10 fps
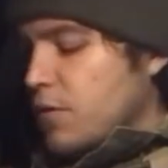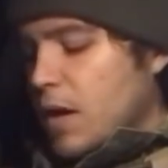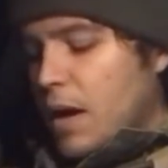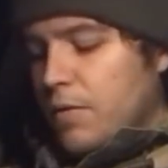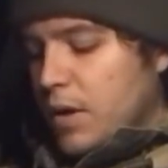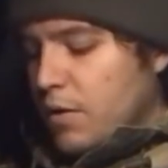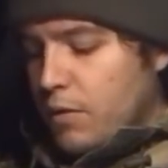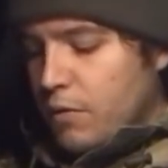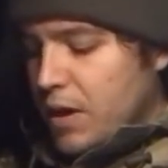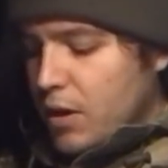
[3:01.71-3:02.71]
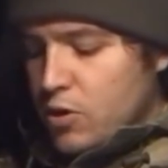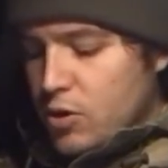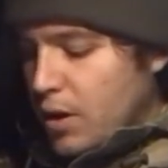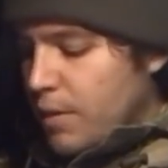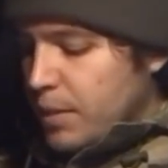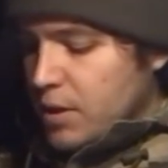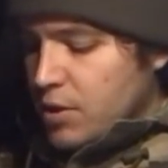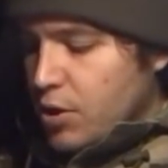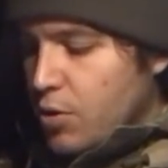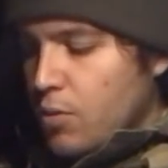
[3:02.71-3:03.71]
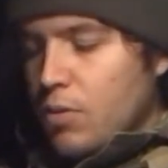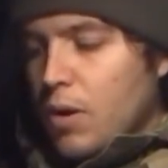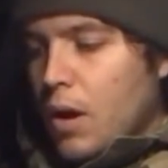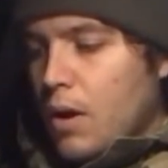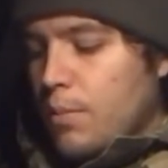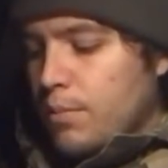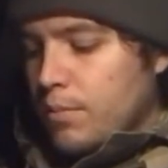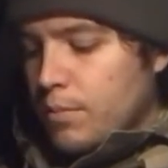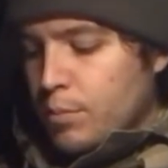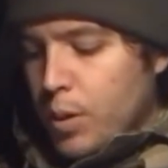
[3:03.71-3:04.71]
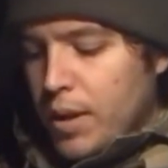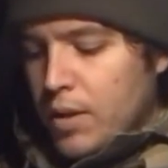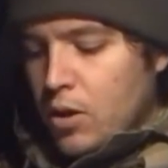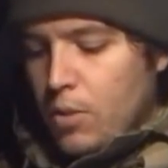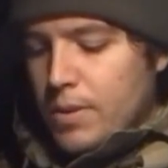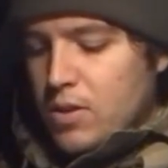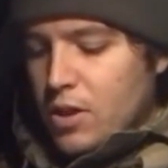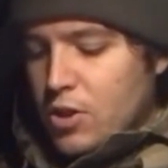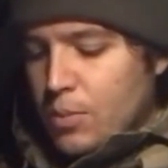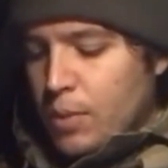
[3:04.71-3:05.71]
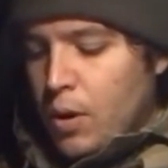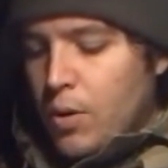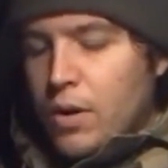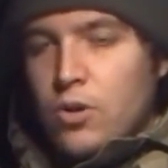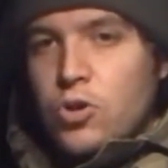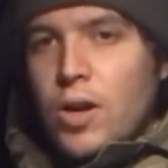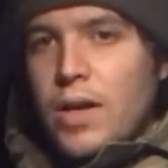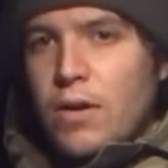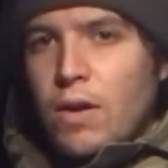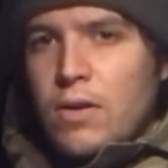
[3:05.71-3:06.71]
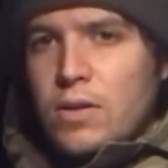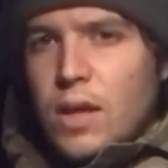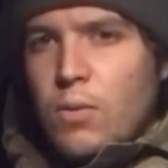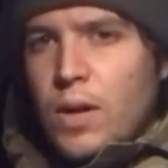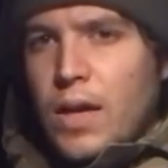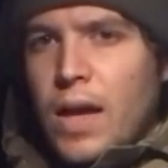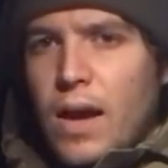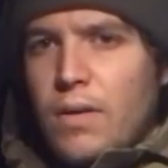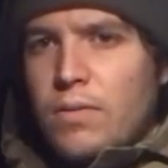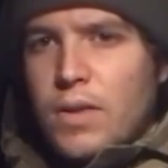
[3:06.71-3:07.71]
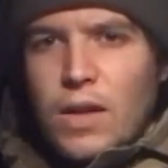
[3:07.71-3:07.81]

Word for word: if you have any other videos you'd like me to do, um, put it in the comment section below and I'll try and get around to that when I can.